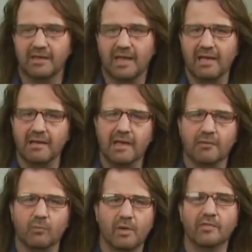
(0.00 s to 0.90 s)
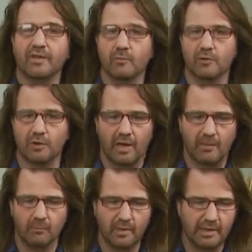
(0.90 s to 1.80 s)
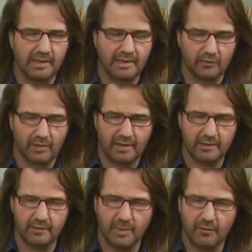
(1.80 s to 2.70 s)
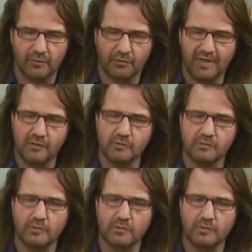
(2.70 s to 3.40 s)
And one thing which I'm really excited about is that you